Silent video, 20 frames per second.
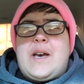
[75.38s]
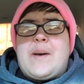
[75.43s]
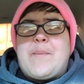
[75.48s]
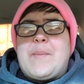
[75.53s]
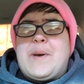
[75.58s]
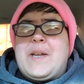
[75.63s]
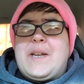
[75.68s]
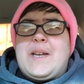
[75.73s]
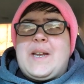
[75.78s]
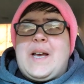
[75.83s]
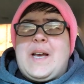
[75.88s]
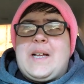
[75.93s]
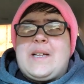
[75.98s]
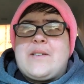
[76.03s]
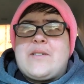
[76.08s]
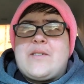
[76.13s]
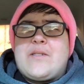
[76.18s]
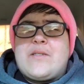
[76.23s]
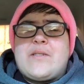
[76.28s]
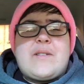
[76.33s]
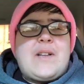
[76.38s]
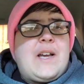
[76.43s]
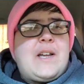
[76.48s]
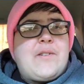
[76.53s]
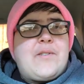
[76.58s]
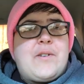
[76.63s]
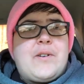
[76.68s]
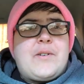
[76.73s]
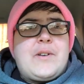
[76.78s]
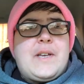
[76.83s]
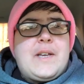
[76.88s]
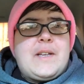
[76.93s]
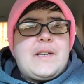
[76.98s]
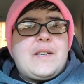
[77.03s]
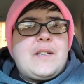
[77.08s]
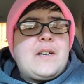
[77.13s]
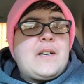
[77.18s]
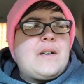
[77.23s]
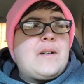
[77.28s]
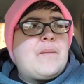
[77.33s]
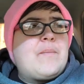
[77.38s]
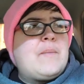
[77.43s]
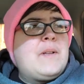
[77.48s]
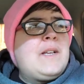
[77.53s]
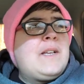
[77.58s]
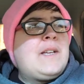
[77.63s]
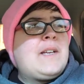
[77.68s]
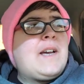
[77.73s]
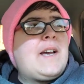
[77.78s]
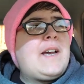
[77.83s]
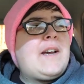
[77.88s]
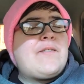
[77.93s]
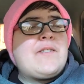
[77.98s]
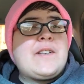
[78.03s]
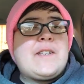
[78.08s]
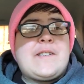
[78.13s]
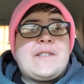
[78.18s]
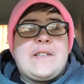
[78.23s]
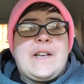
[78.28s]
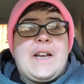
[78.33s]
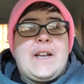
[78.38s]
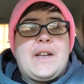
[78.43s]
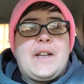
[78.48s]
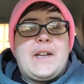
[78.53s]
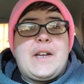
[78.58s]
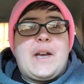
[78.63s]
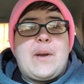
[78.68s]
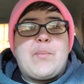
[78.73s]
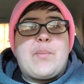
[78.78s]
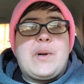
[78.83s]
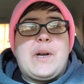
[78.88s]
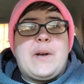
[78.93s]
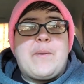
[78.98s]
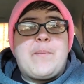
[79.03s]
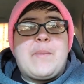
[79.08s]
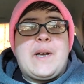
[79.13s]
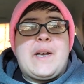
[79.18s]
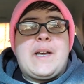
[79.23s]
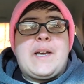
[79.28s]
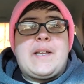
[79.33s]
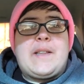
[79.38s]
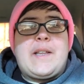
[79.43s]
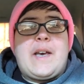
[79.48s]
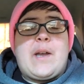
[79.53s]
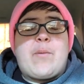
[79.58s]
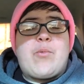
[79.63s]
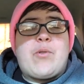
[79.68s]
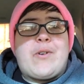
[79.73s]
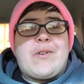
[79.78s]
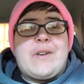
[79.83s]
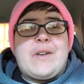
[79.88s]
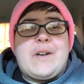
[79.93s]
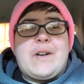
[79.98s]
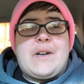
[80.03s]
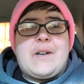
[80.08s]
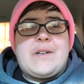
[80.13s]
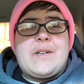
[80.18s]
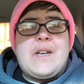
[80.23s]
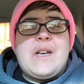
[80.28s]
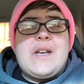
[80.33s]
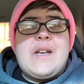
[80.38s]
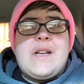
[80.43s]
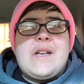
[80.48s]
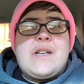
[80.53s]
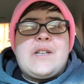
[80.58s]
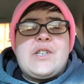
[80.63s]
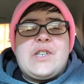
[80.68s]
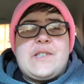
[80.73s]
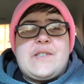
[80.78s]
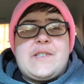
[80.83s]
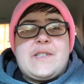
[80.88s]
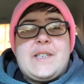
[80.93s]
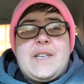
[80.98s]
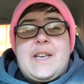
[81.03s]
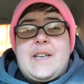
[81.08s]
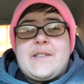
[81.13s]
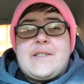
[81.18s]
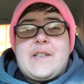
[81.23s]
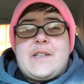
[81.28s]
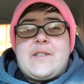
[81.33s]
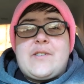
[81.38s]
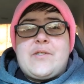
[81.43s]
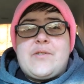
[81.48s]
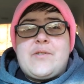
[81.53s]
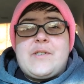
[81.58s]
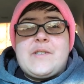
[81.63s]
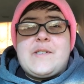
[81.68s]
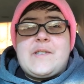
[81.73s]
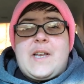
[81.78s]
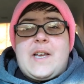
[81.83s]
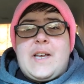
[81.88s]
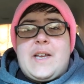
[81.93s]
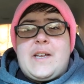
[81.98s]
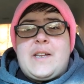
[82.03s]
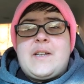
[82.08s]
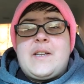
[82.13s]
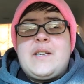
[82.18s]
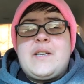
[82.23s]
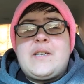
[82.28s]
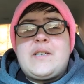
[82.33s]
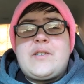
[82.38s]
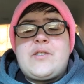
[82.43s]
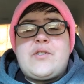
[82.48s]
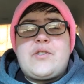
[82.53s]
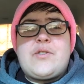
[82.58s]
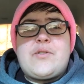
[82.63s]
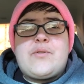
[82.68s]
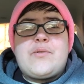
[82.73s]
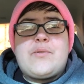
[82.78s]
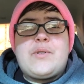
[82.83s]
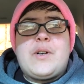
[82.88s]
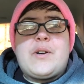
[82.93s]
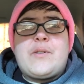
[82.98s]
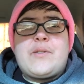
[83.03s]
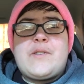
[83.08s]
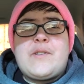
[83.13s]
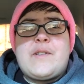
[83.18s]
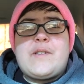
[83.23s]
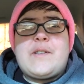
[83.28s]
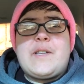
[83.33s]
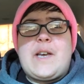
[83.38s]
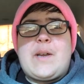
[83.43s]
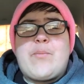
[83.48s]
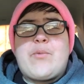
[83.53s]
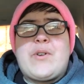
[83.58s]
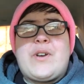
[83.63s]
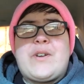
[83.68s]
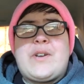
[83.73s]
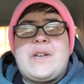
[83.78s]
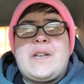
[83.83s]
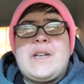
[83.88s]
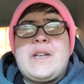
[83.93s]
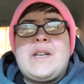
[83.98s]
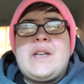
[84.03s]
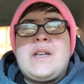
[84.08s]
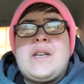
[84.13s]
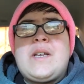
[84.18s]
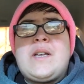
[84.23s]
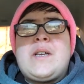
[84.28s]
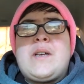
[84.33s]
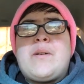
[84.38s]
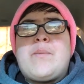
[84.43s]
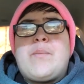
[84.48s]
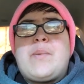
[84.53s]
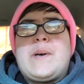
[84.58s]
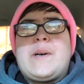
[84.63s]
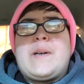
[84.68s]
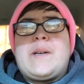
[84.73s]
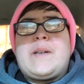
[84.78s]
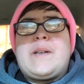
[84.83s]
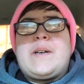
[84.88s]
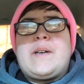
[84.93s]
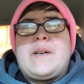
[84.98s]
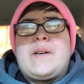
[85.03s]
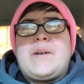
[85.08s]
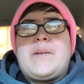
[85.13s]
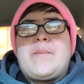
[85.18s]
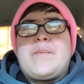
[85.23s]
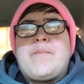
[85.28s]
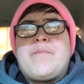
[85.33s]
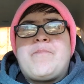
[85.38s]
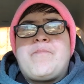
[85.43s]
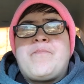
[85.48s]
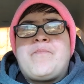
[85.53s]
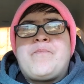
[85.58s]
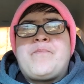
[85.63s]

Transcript: I might not. I don't know yet. Um, I haven't decided. I brought my library card just in case I do decide to go to the library. But um,